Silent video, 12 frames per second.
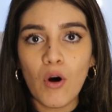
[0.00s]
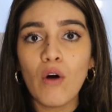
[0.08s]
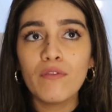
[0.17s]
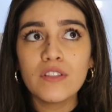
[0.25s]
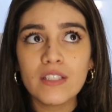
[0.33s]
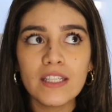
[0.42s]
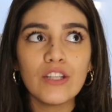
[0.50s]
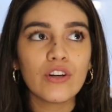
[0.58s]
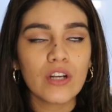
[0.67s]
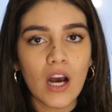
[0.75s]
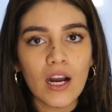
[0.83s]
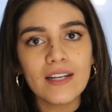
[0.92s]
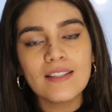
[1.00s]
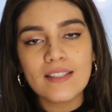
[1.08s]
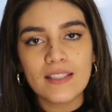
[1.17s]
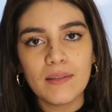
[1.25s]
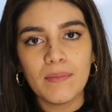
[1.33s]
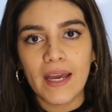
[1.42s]
Obviously you're not gonna
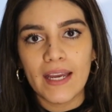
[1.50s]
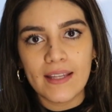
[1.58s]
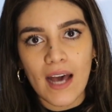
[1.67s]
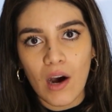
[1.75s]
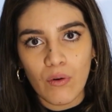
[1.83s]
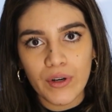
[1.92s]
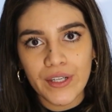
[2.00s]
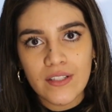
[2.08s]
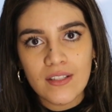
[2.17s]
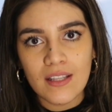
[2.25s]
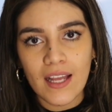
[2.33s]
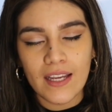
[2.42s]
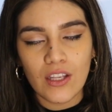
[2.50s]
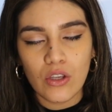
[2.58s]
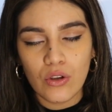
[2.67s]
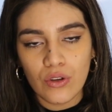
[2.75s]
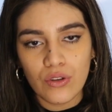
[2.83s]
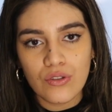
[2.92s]
sleep 8 hours like
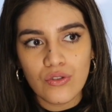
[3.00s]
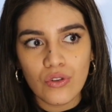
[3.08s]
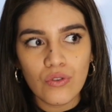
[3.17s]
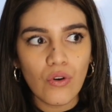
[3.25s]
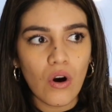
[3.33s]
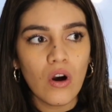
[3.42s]
you used to,